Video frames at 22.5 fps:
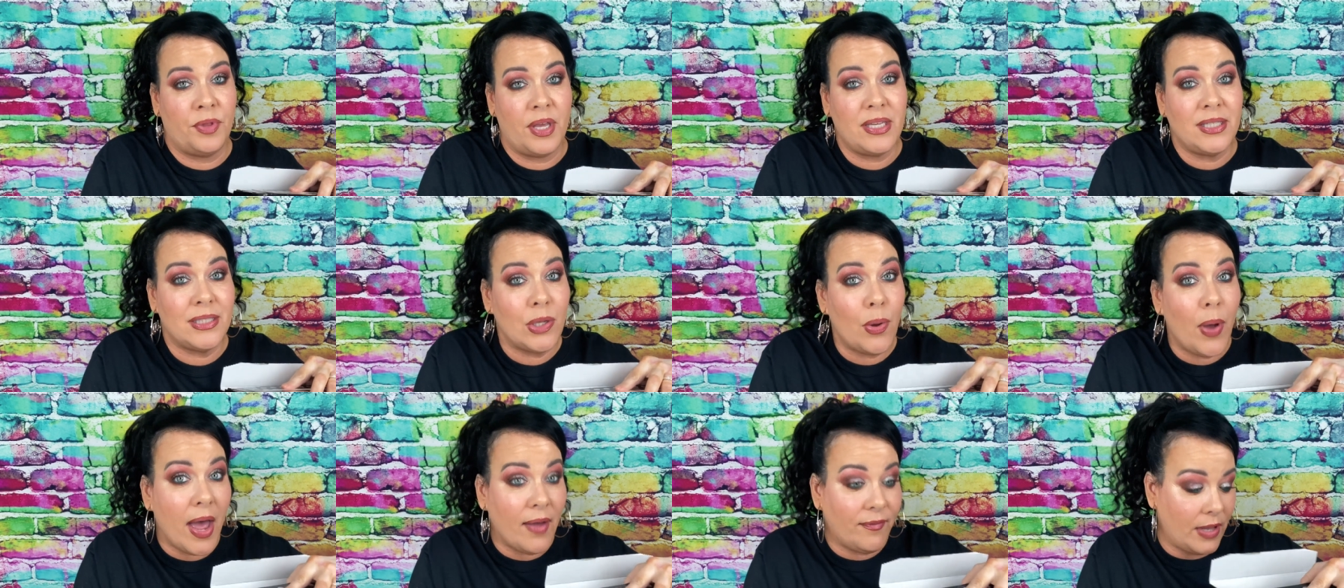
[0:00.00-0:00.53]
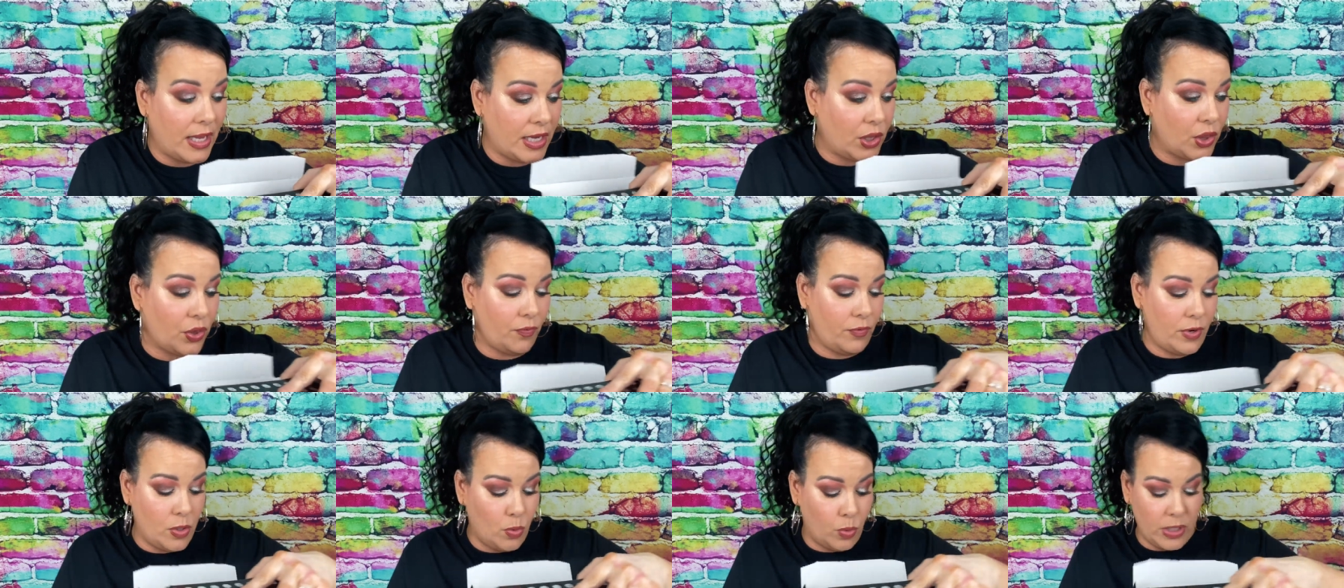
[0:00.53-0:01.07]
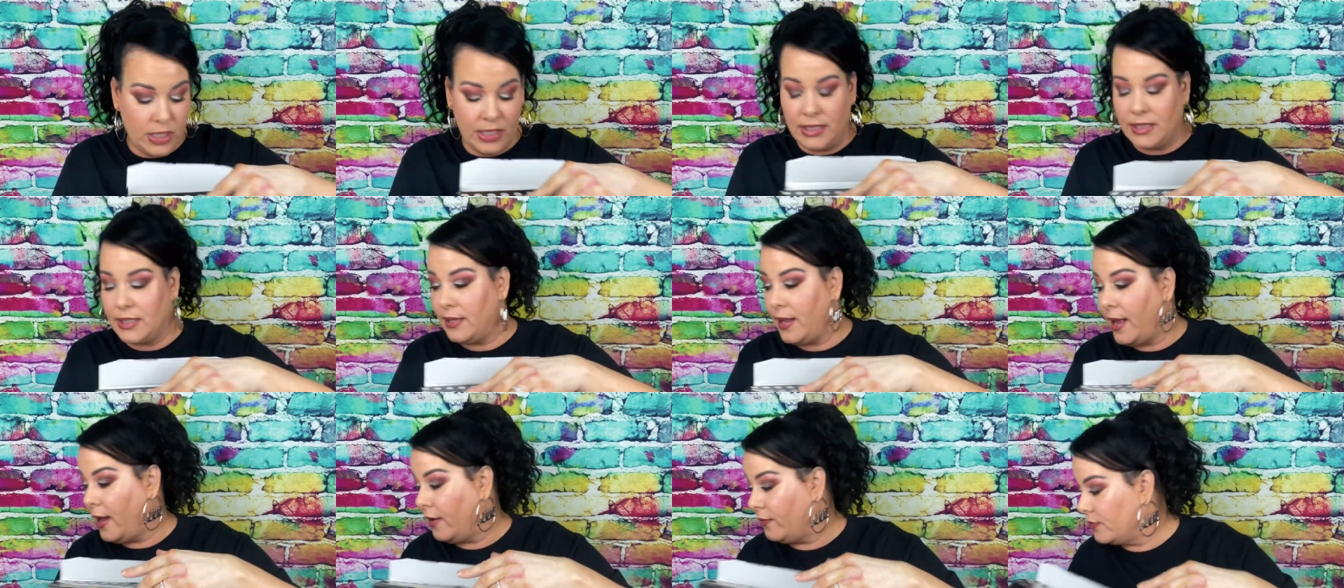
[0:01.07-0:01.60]
They still have like three
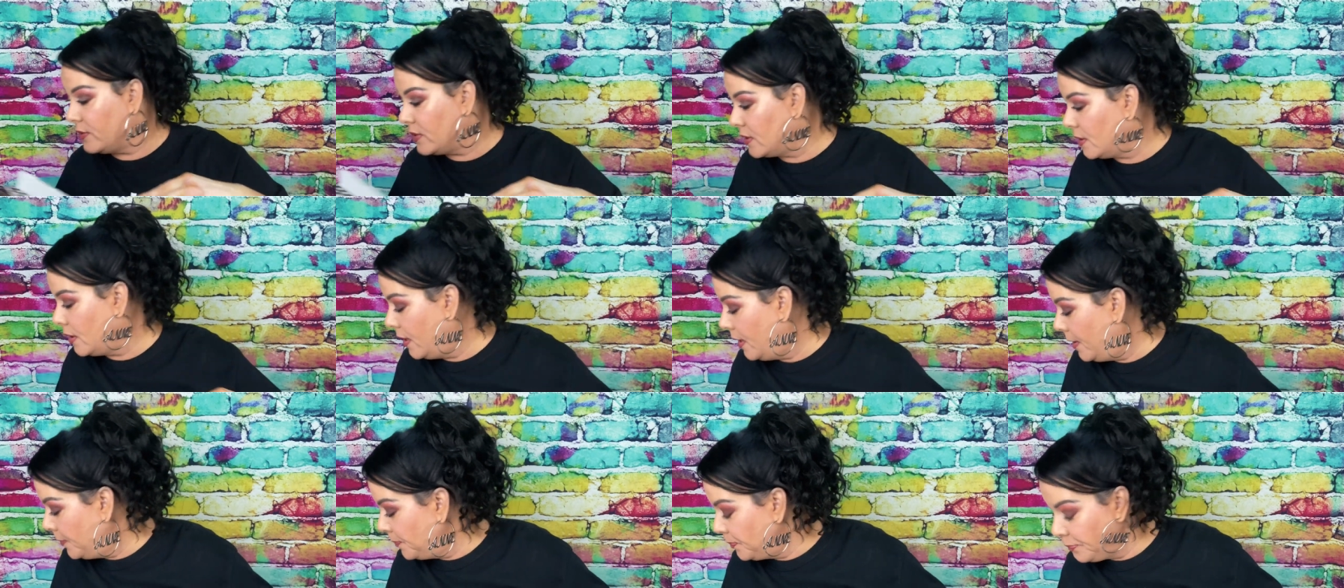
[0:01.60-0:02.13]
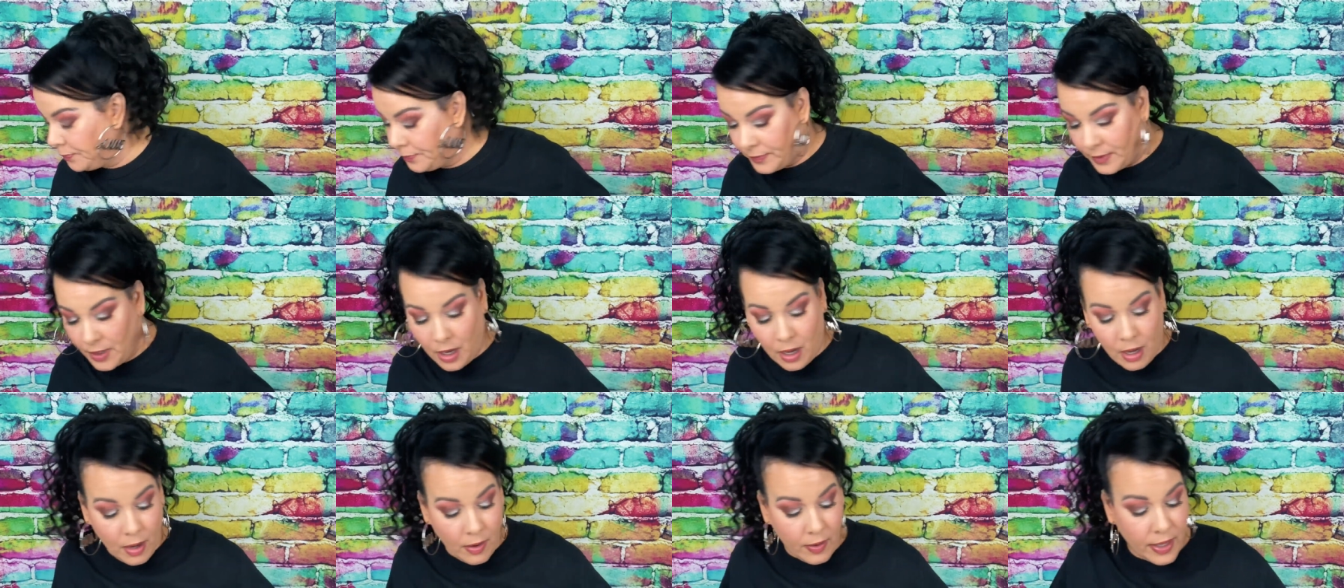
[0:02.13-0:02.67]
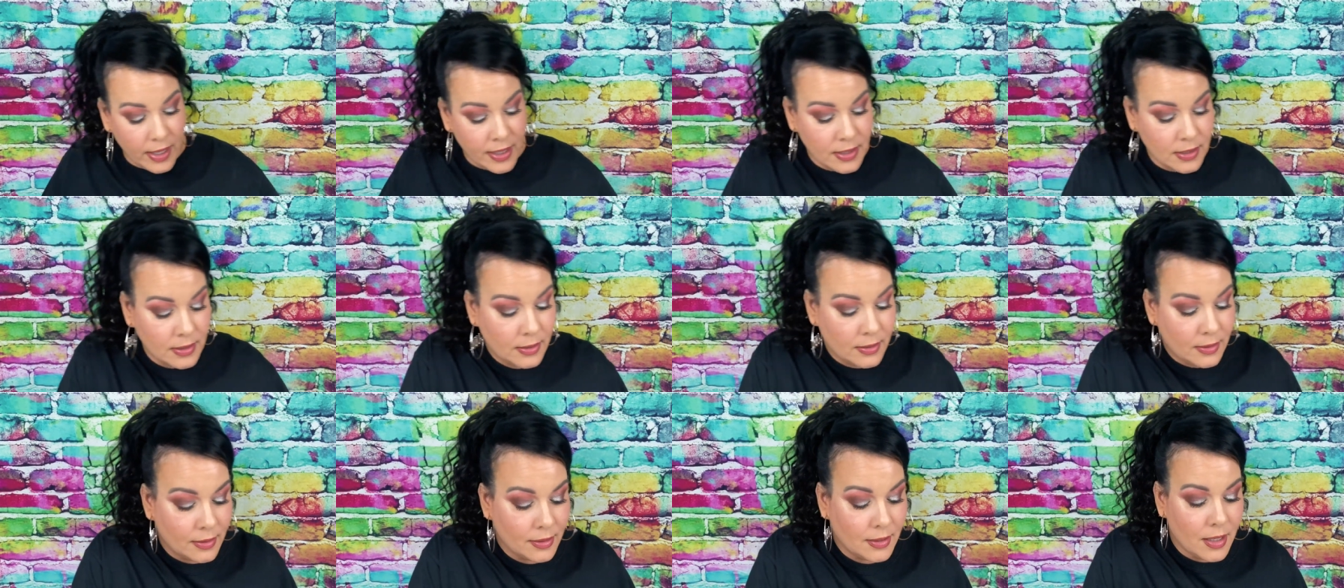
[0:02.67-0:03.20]
weeks left. All right.
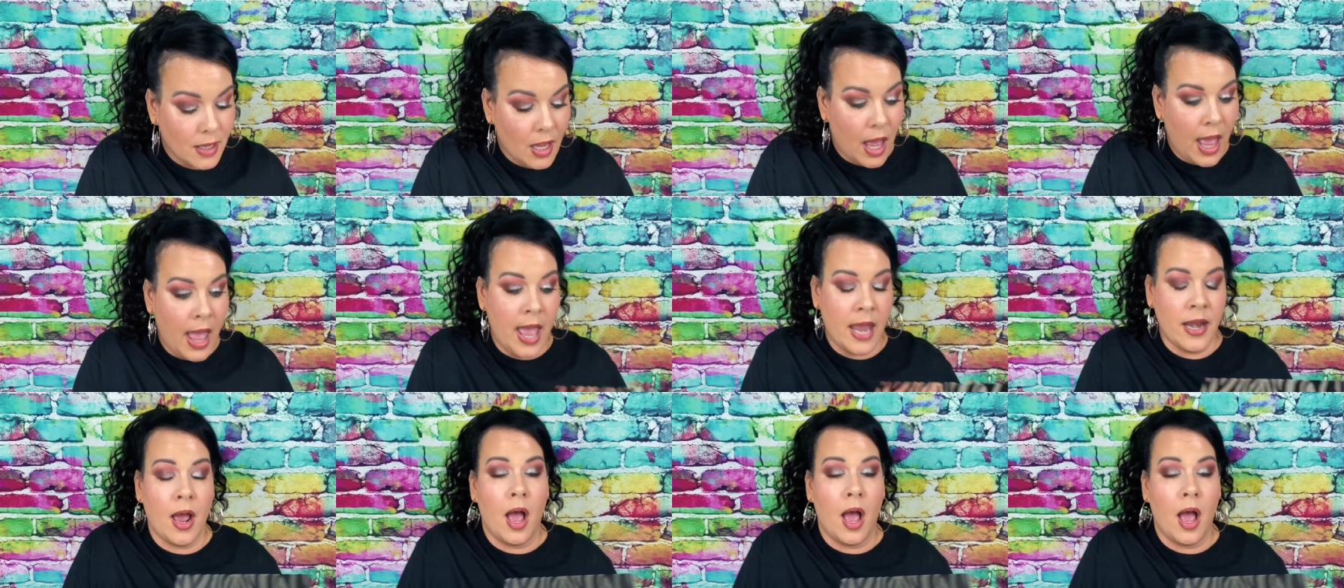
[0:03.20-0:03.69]
And